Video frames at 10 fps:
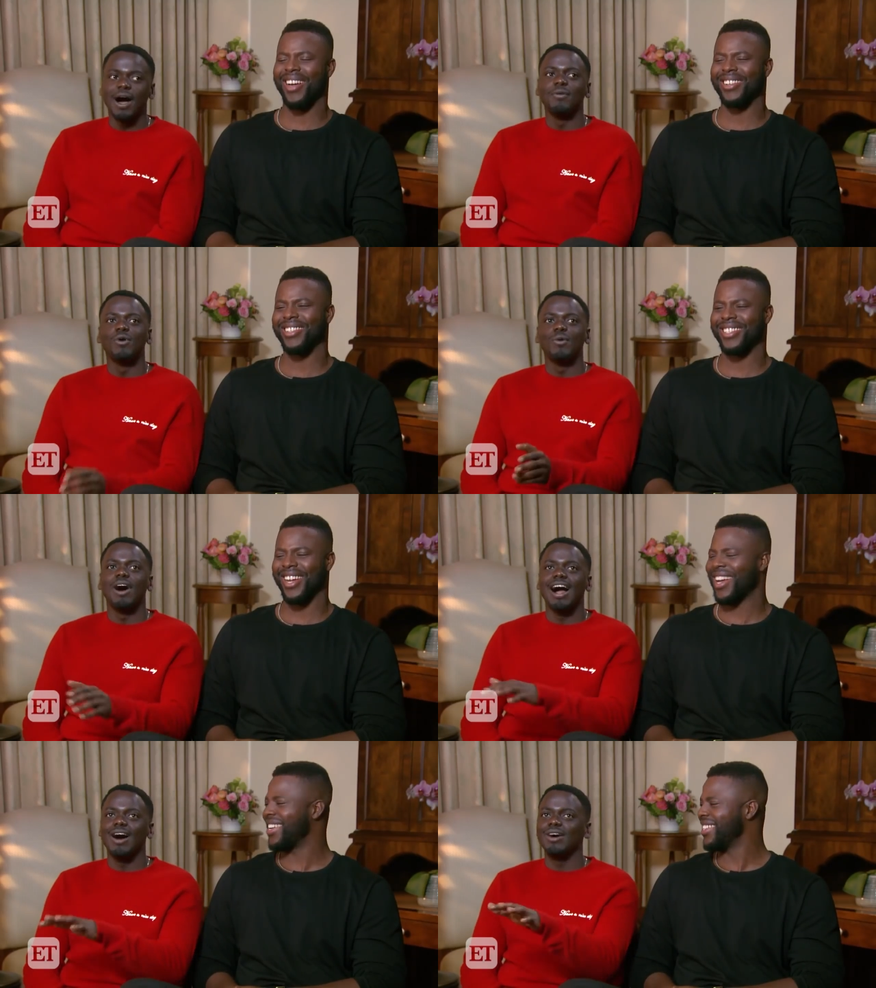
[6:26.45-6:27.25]
Speaker 1: But I, well,
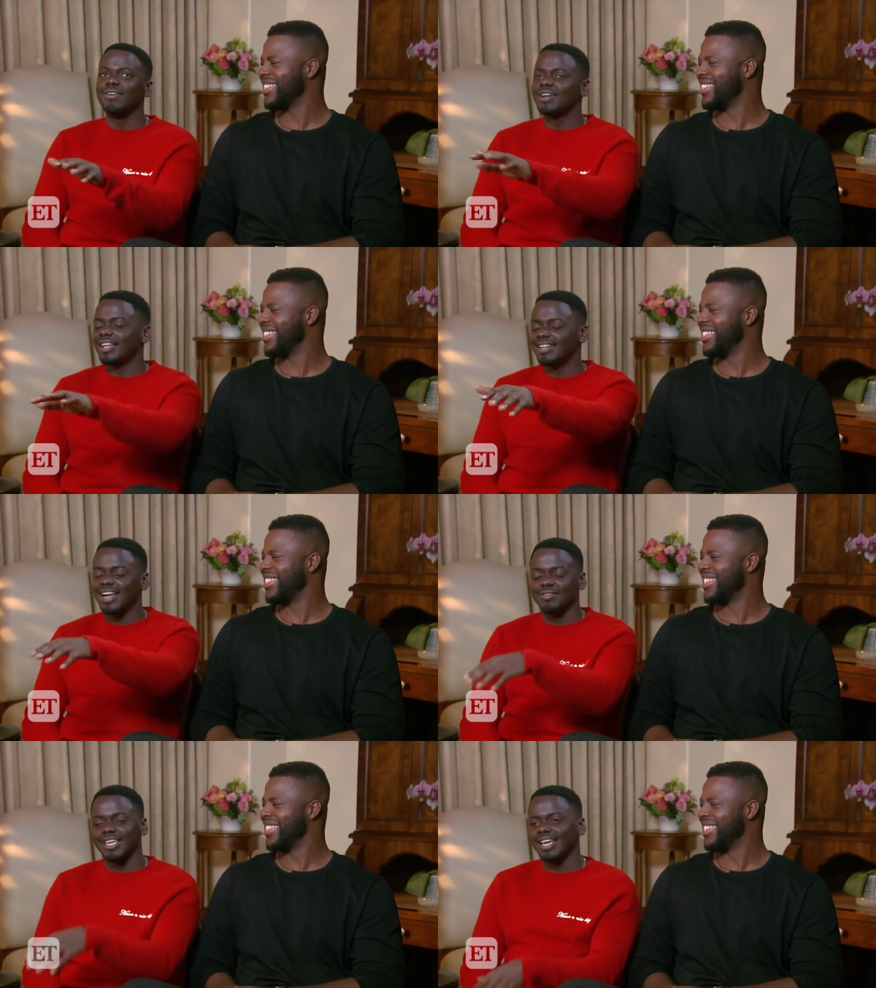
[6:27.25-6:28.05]
yeah. how I've kind of
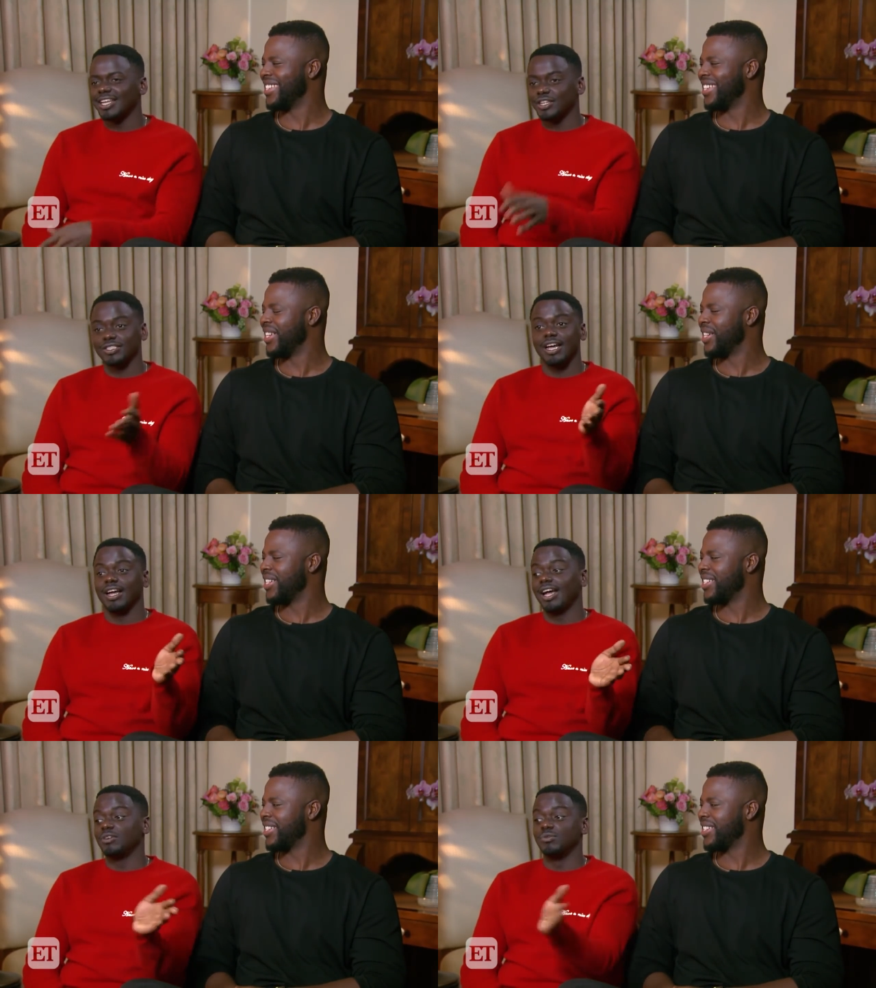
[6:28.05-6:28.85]
navigated it, because
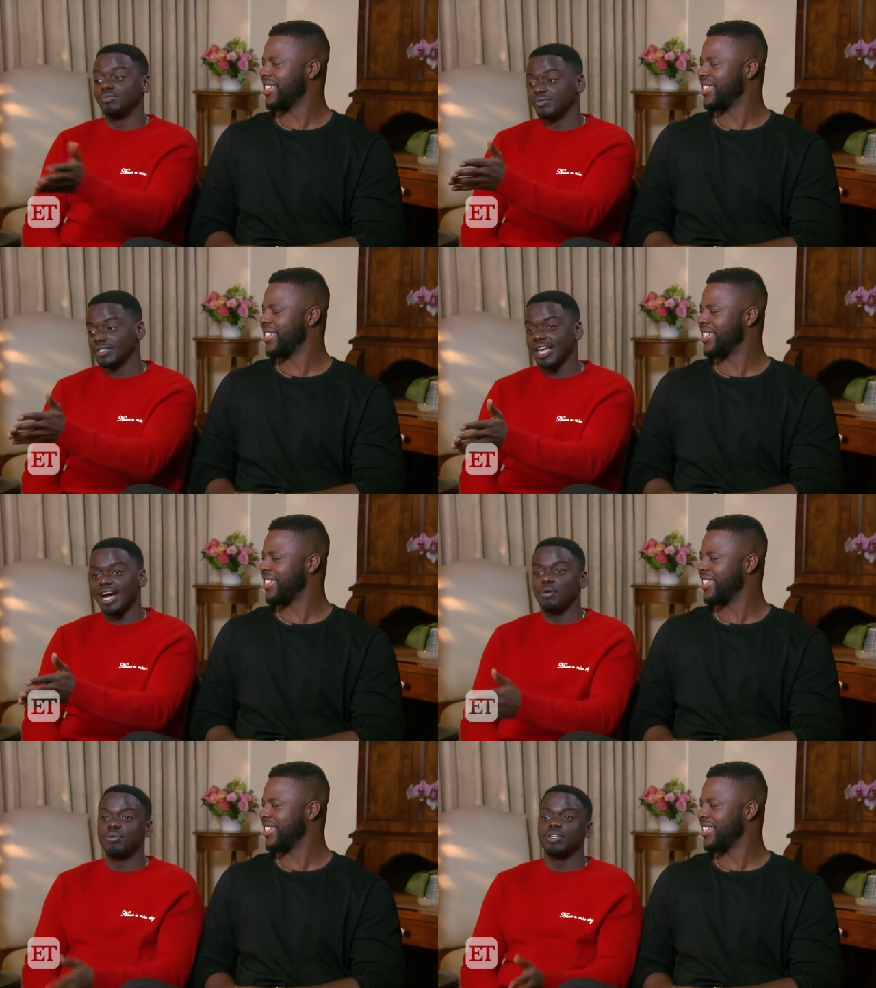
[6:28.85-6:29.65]
I had to get
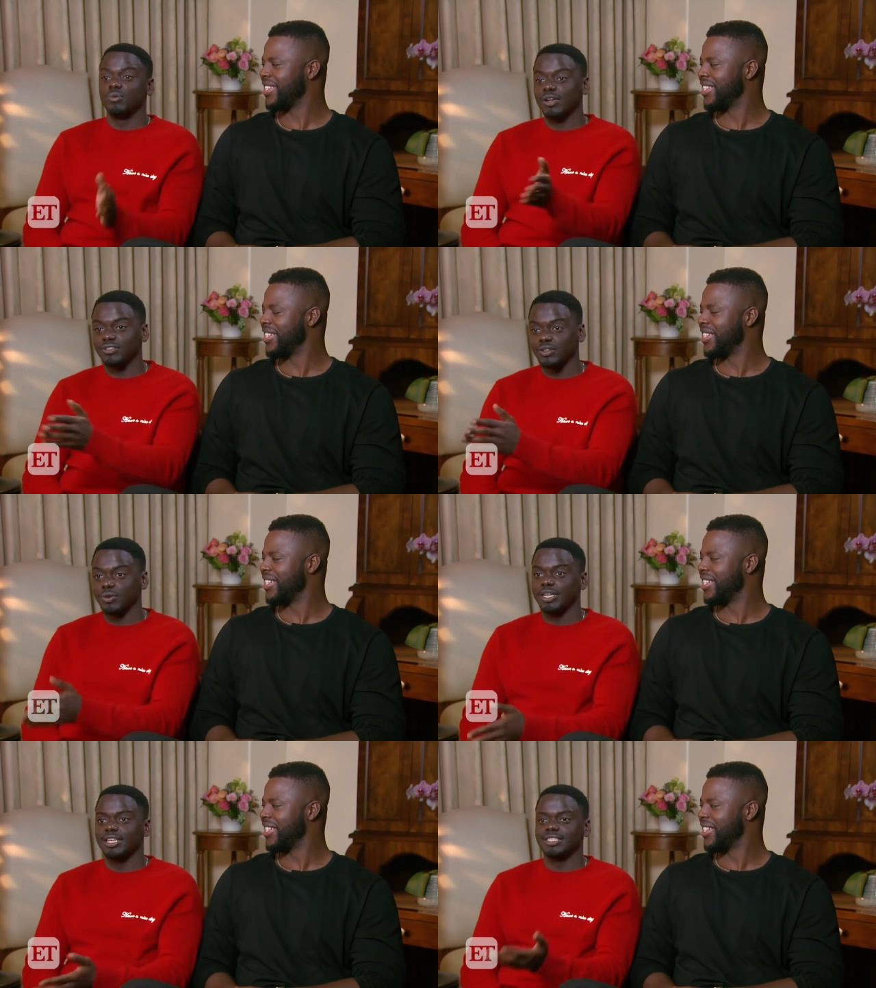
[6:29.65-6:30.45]
out press whilst
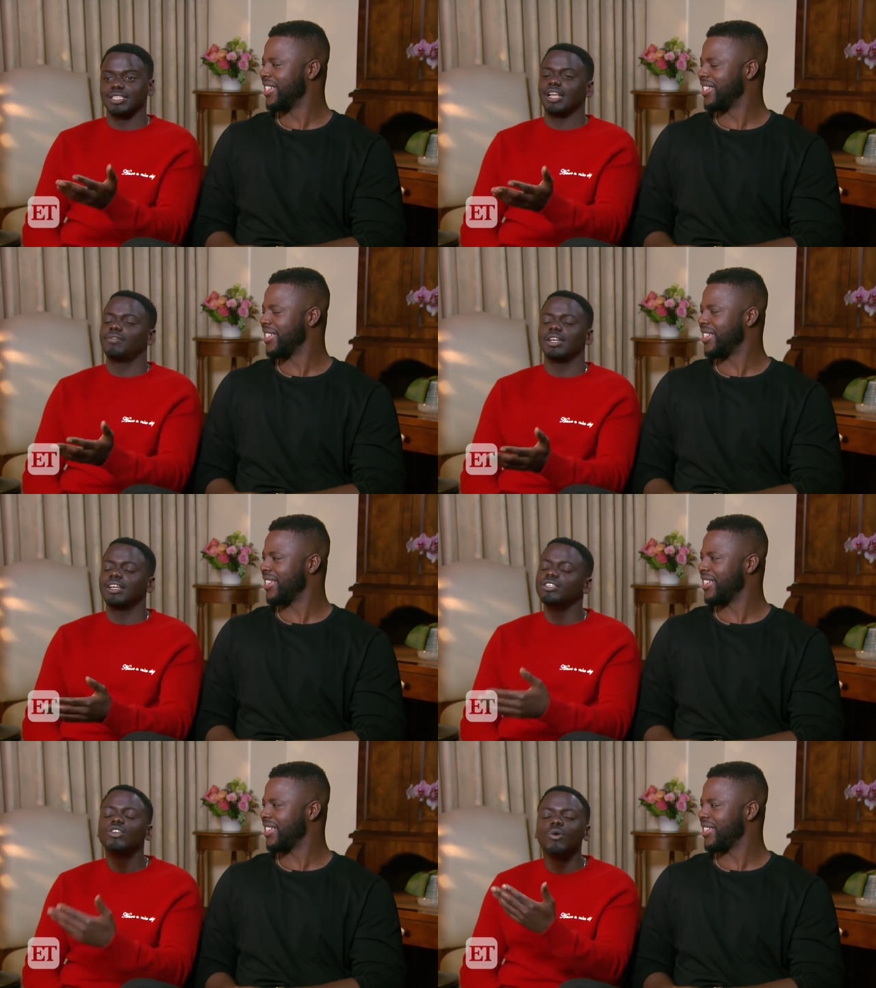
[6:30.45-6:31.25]
doing it, is just that
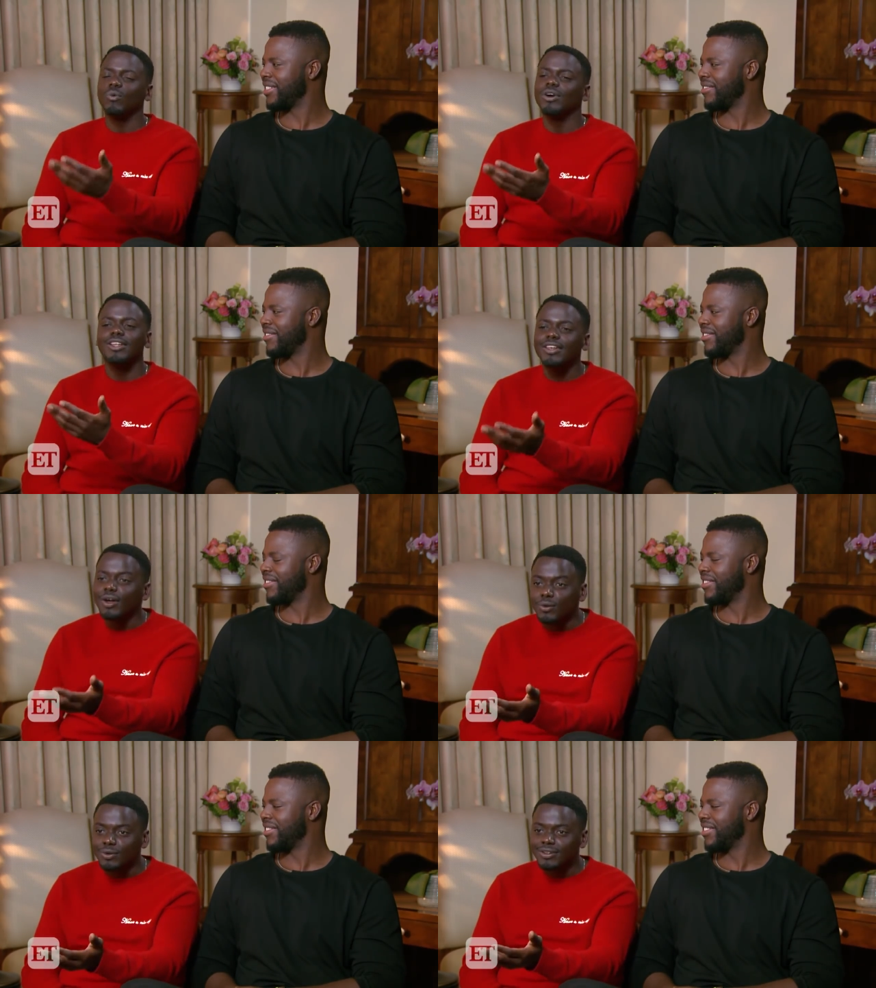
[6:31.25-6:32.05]
thing, you don't want to
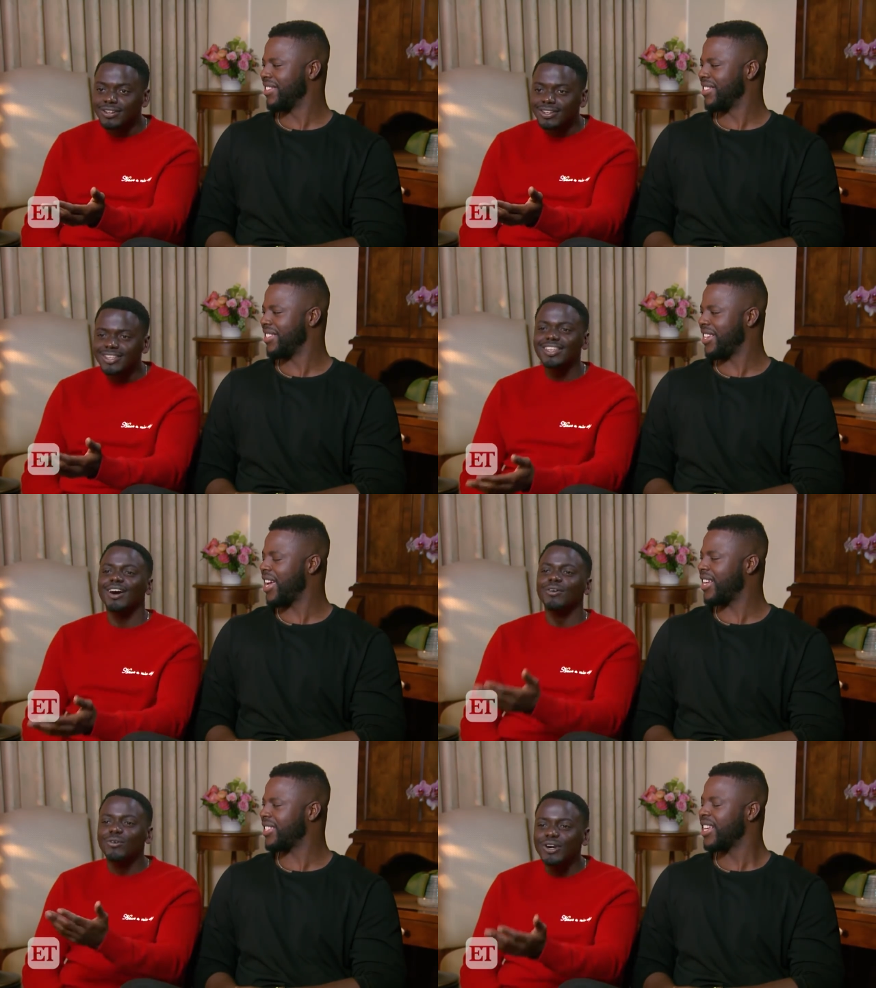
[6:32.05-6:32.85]
know. You
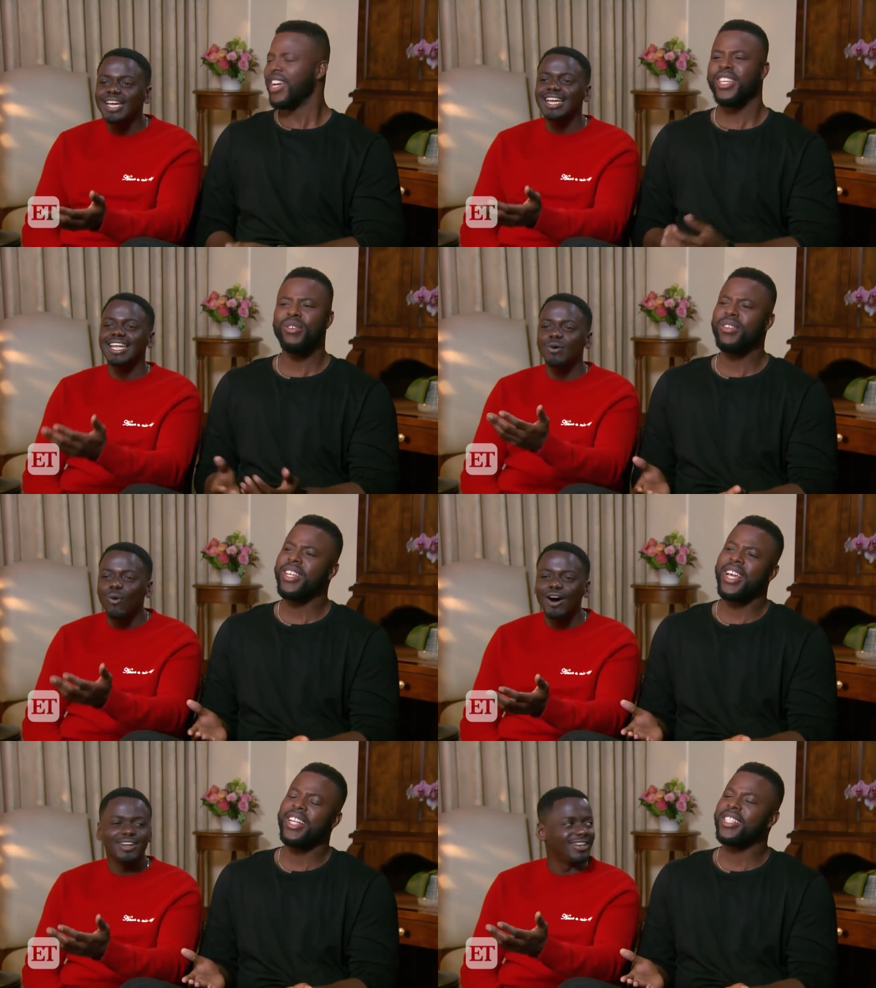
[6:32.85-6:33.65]
don't really
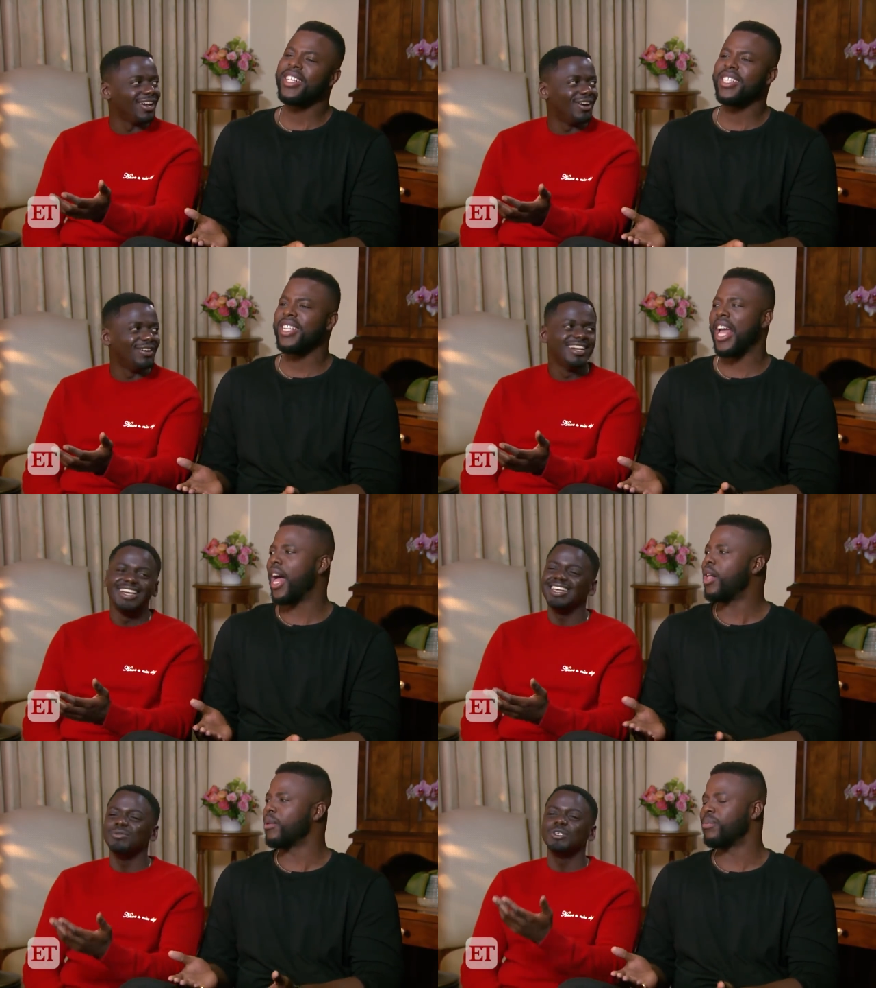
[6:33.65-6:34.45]
want to know. It doesn't
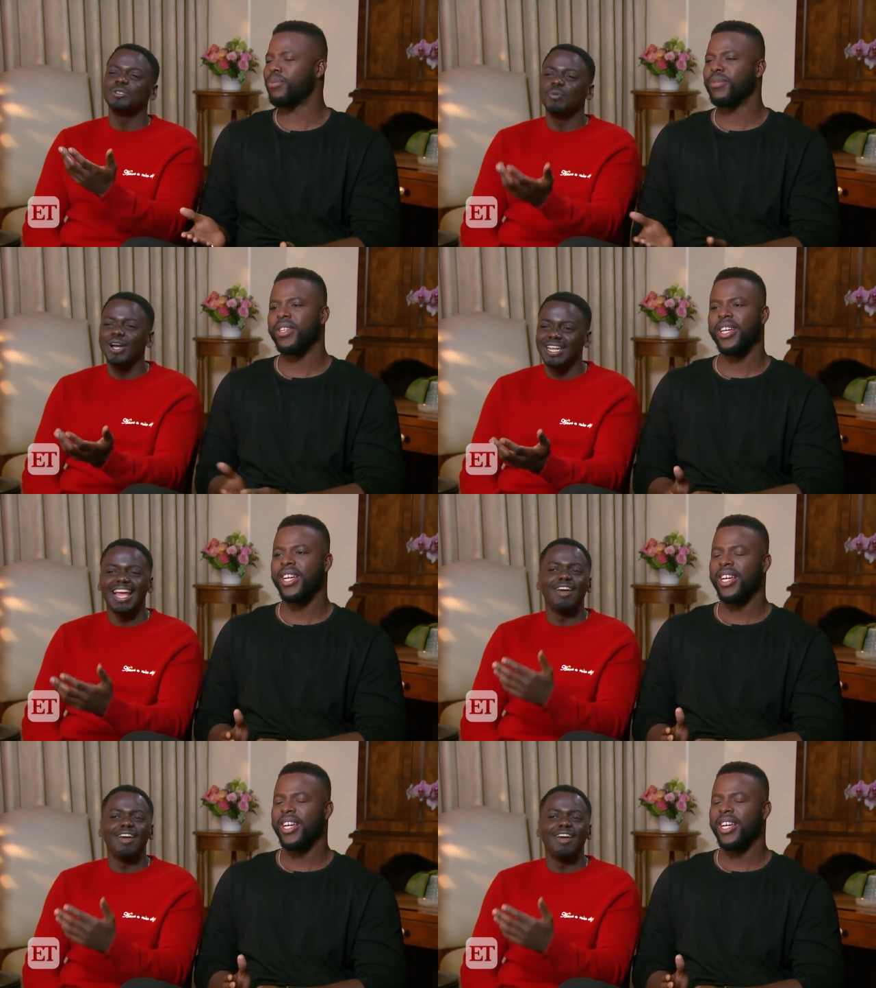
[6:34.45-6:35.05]
help. It was spoiler.